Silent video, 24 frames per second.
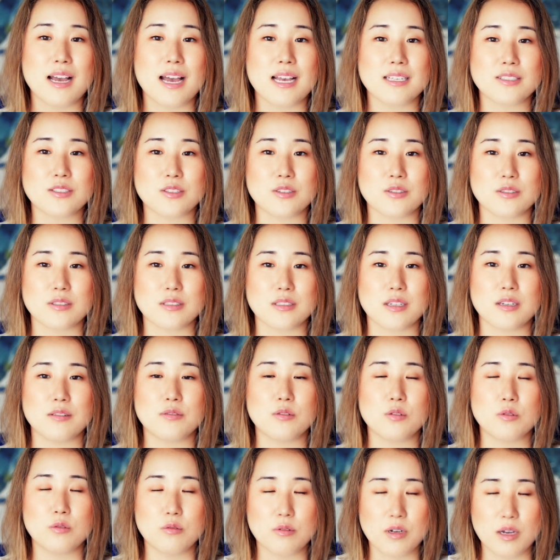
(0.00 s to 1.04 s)
Ask yourself,
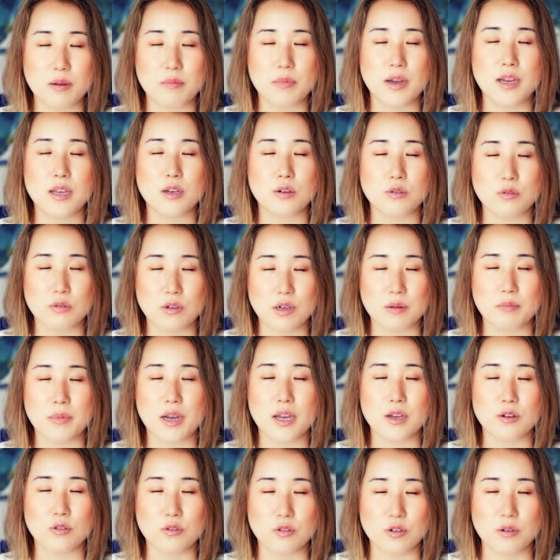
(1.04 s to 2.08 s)
who am I? Who am
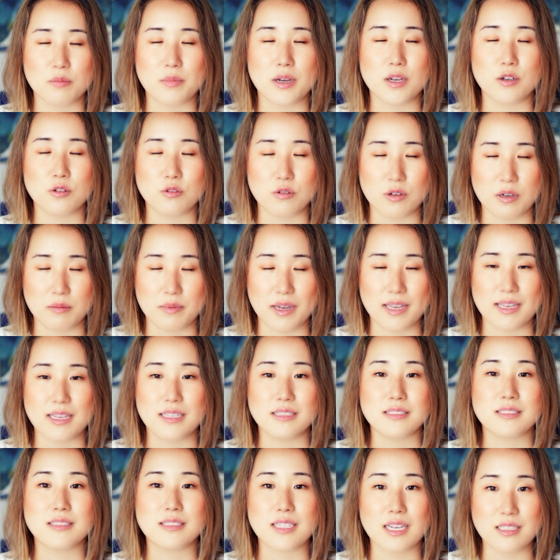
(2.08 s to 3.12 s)
I? Who am I? Who am I?
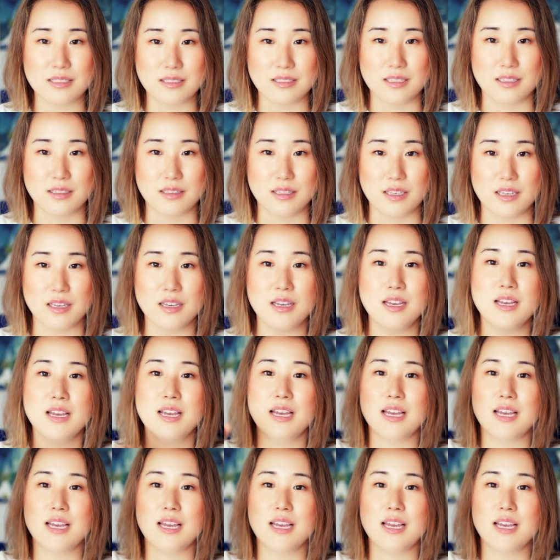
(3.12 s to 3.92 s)
Incessantly.